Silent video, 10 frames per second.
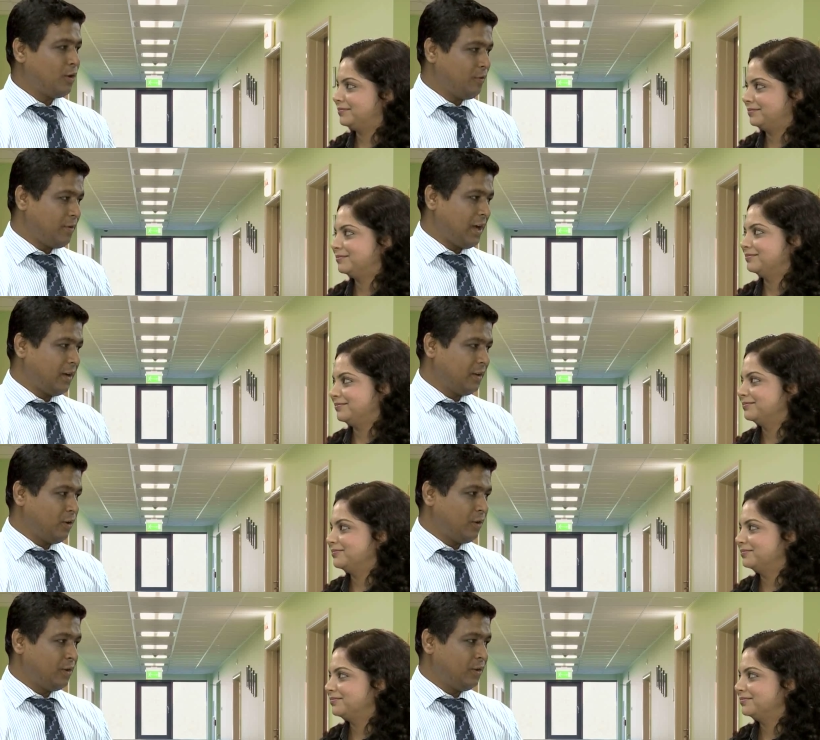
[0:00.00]
Speaker 1: or a flat
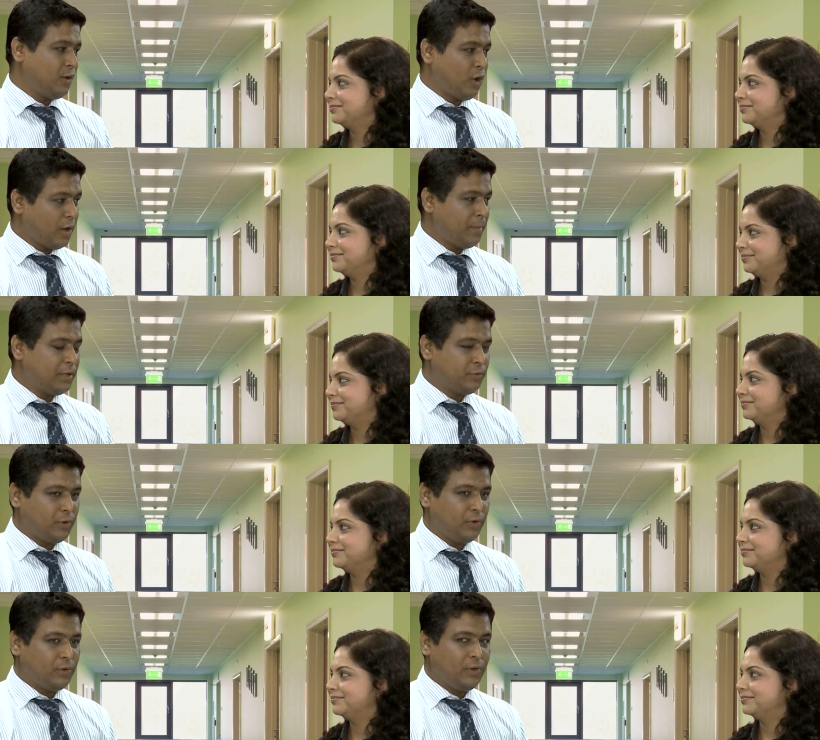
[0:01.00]
or ornaments for
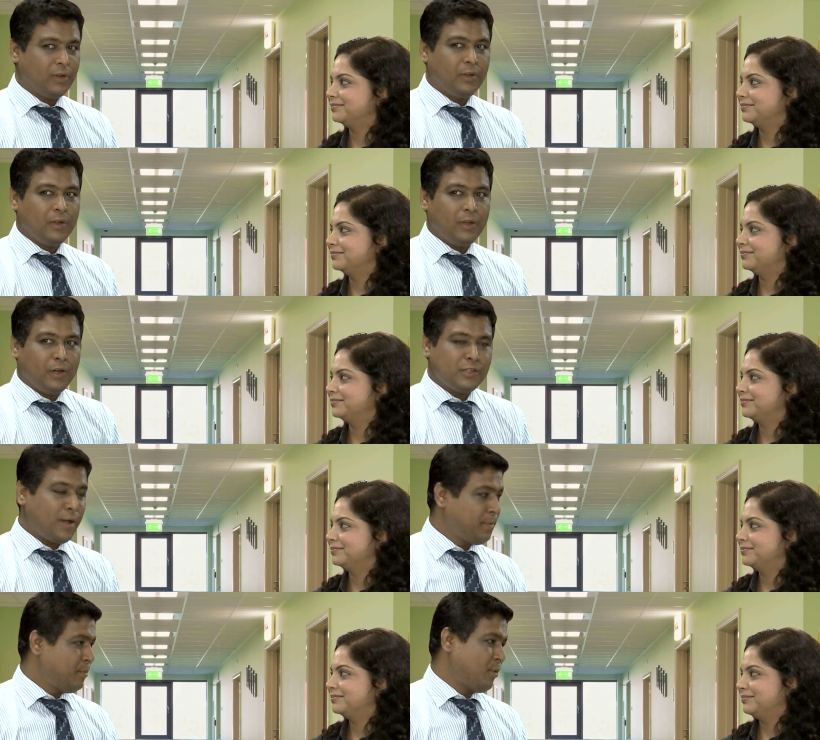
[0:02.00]
you, it is a
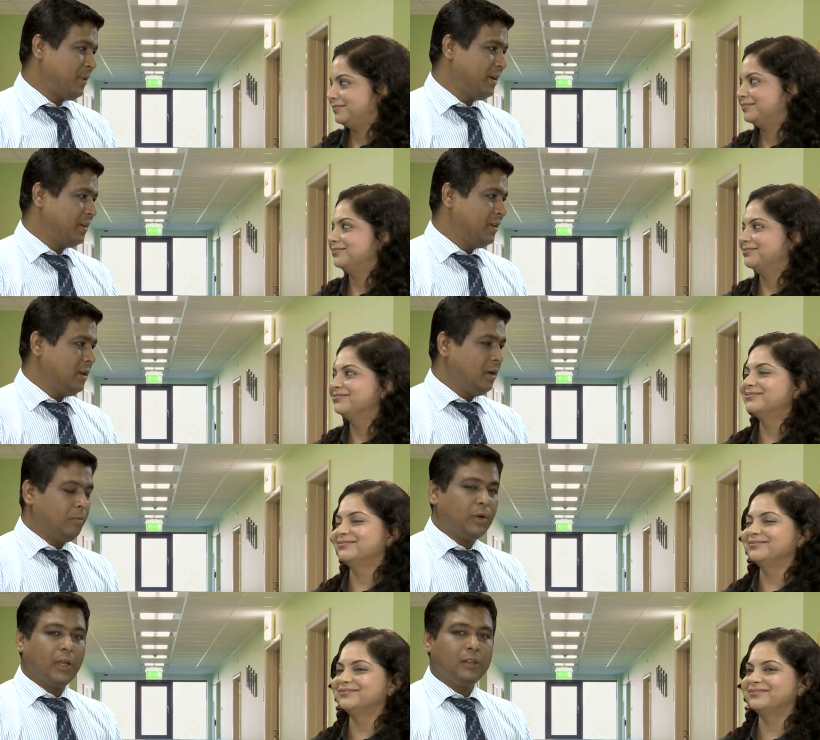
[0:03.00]
happy moment.
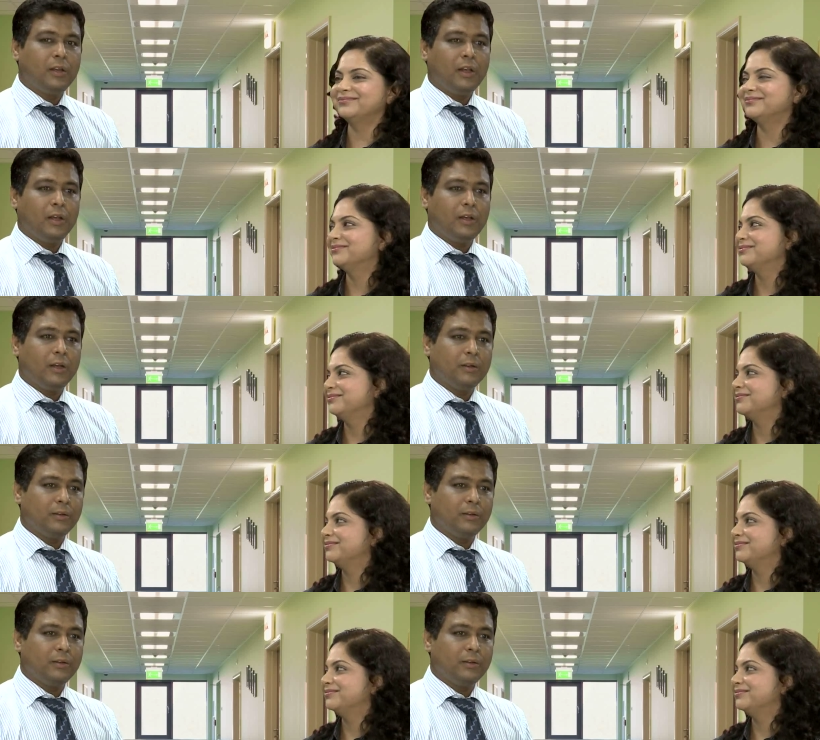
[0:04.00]
But health-related,